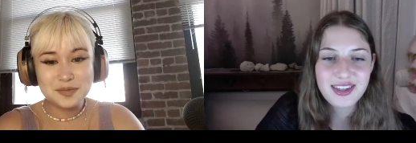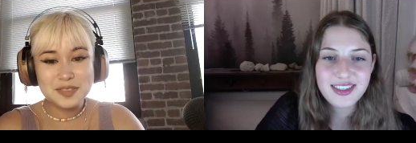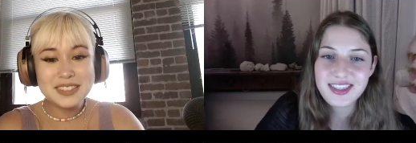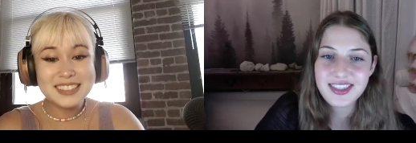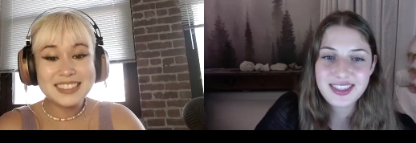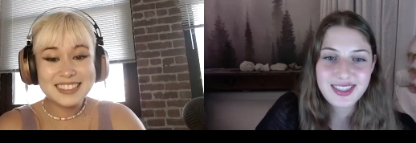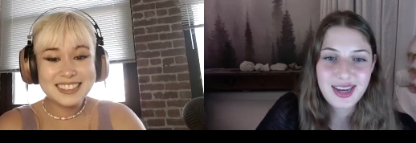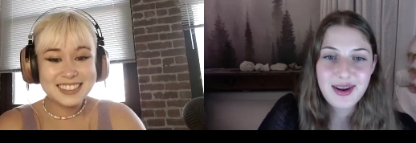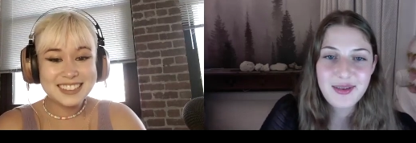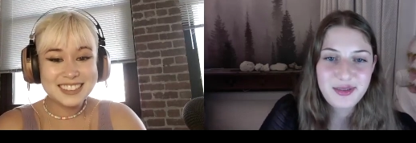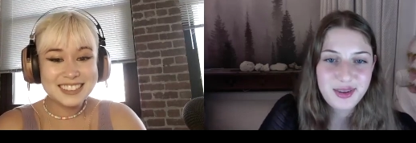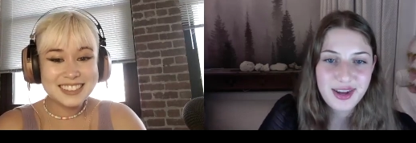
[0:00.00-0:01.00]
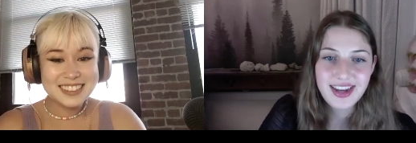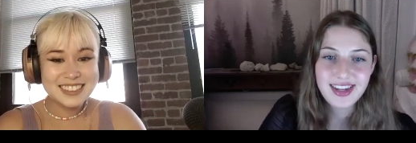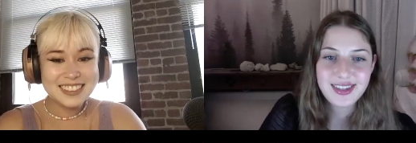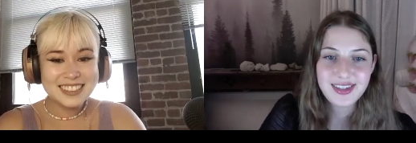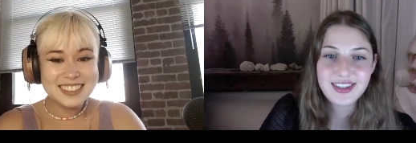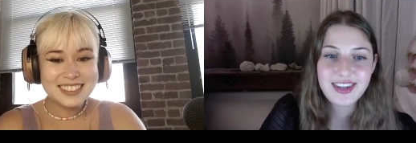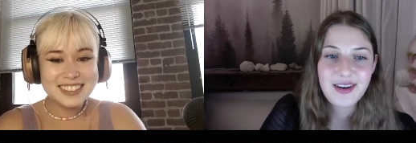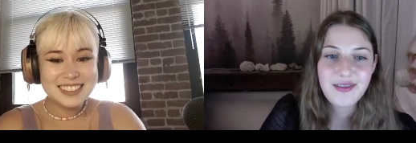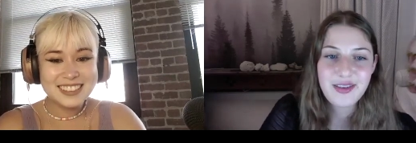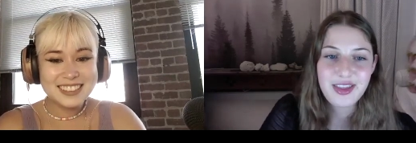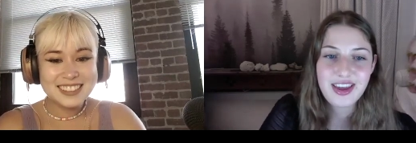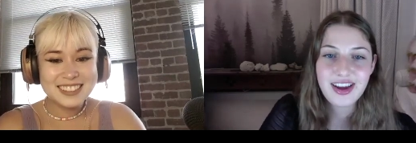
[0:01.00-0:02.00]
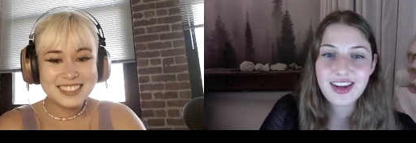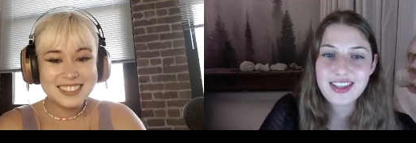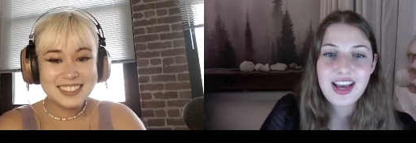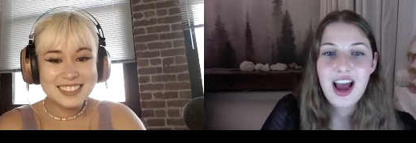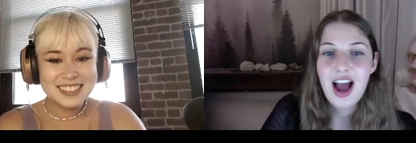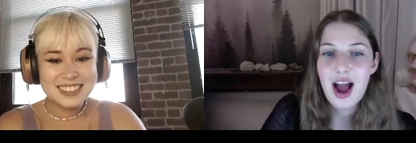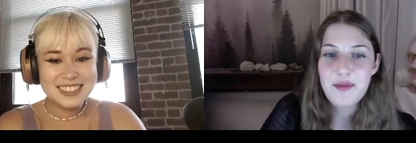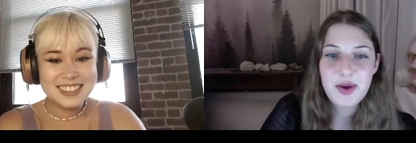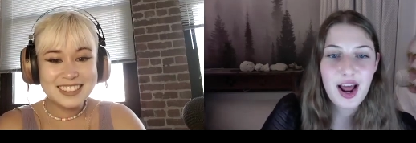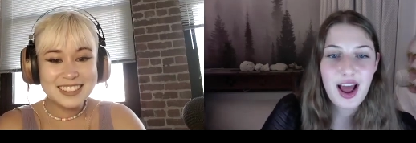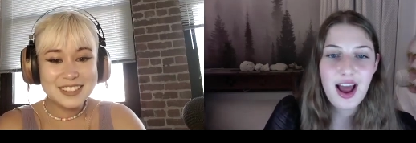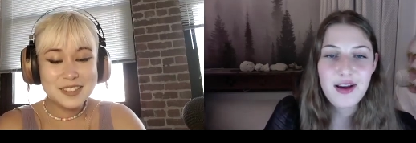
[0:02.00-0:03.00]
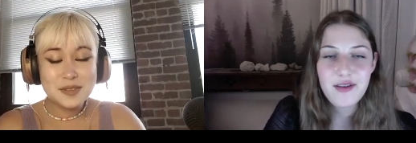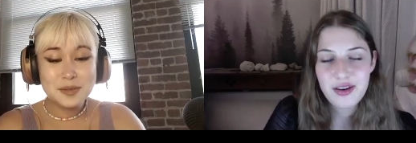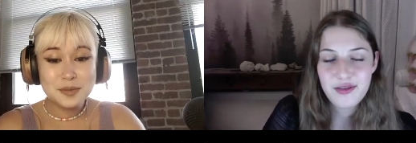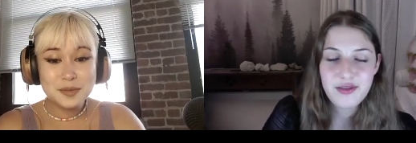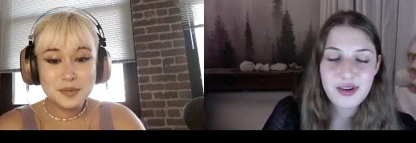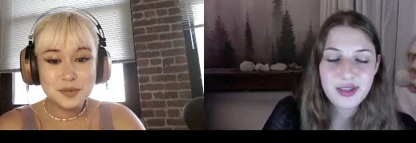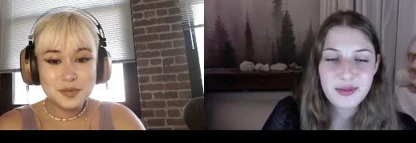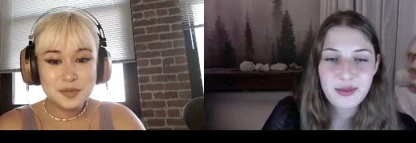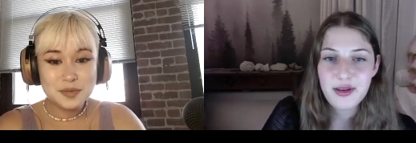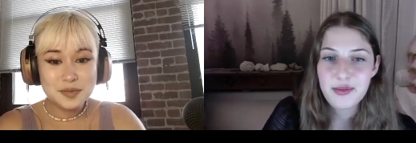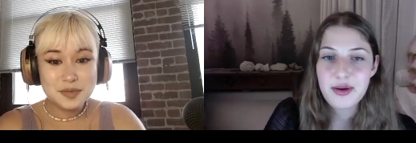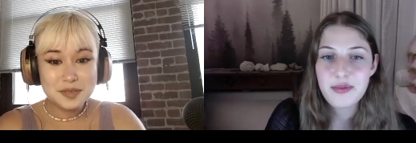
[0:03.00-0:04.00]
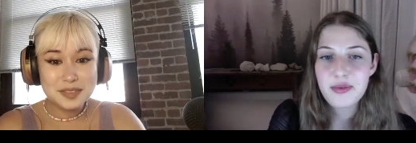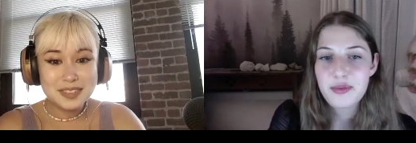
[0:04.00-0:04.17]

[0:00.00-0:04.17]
Speaker 1: such insightful answers to everything. Because, I mean, I, I've interviewed some other people